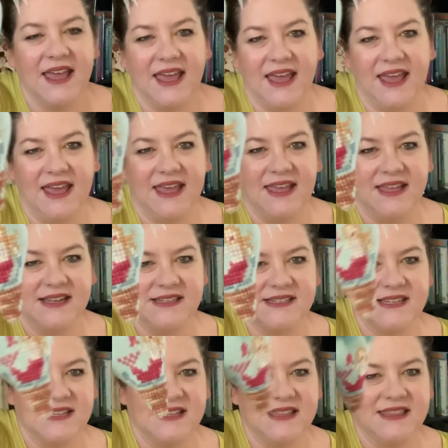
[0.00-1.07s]

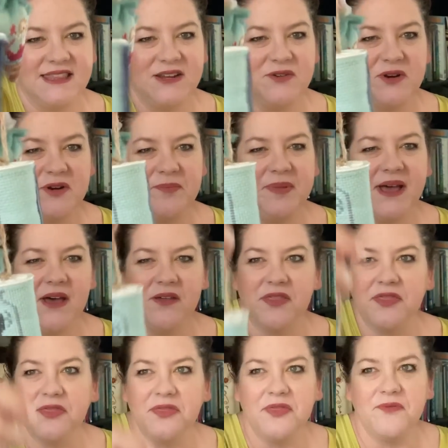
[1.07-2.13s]
and there are about
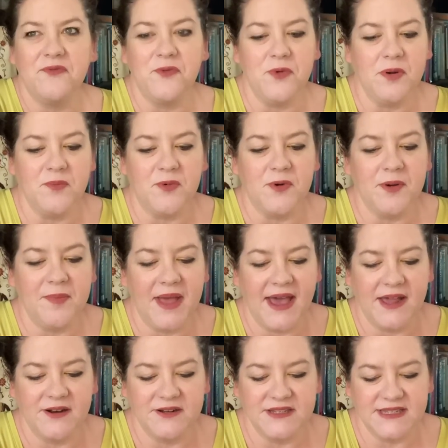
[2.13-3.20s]
4 more
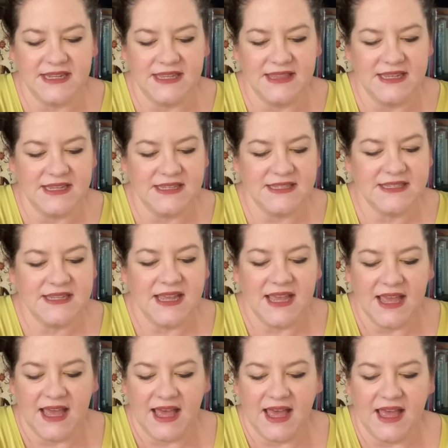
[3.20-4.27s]
patterns in this.
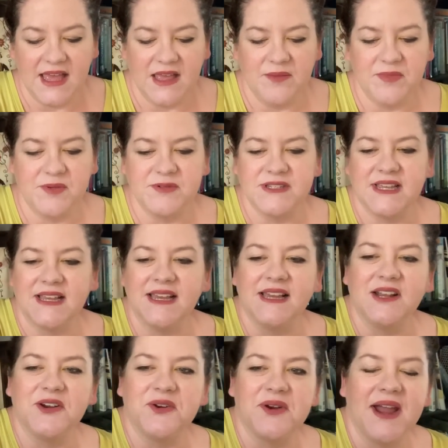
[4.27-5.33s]
There was like a
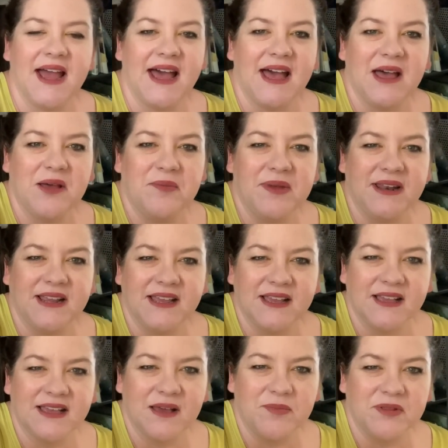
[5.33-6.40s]
crab and a
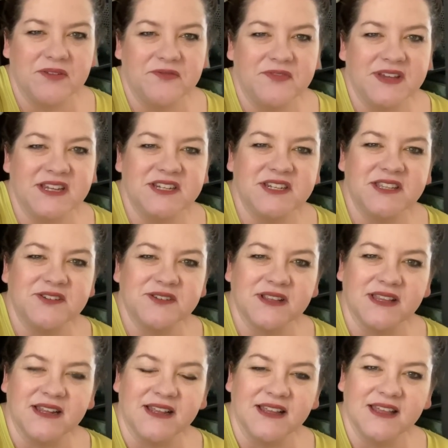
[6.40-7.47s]
couple of fish. There's a
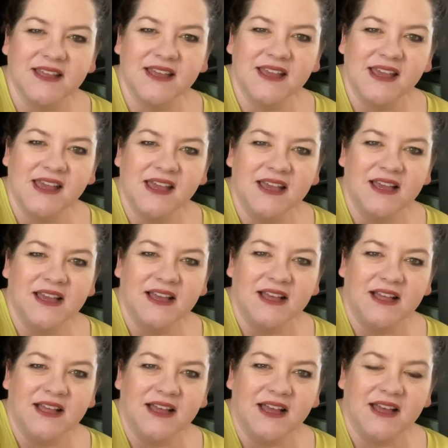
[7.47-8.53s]
little
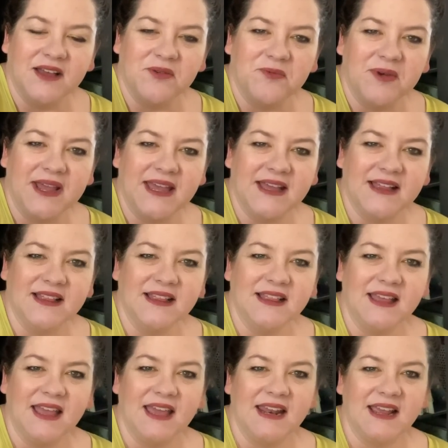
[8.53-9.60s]

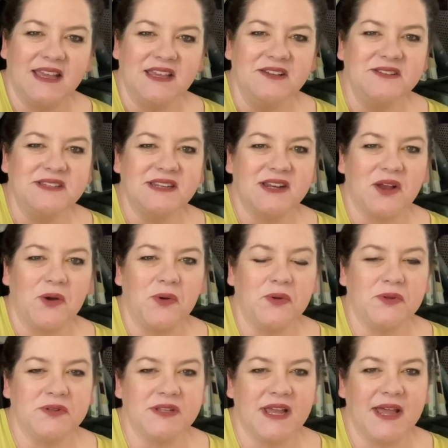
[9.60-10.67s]
whale, and I used an
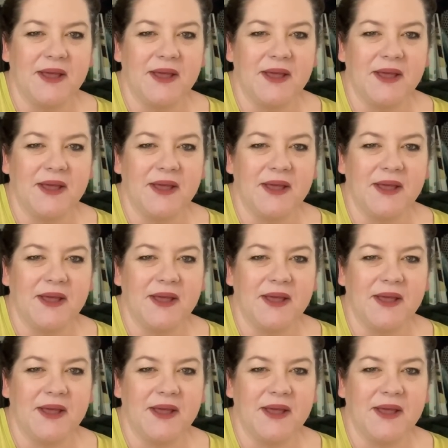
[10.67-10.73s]
old